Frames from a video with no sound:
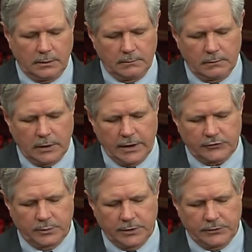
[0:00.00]

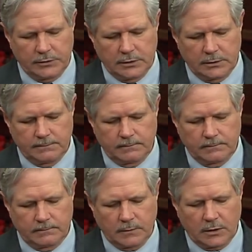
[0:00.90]
Last month, the
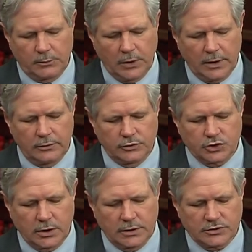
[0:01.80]
Commander
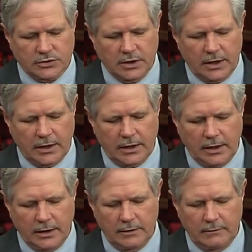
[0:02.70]
John Scott
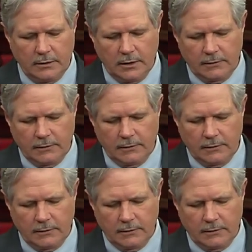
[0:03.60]
Hannon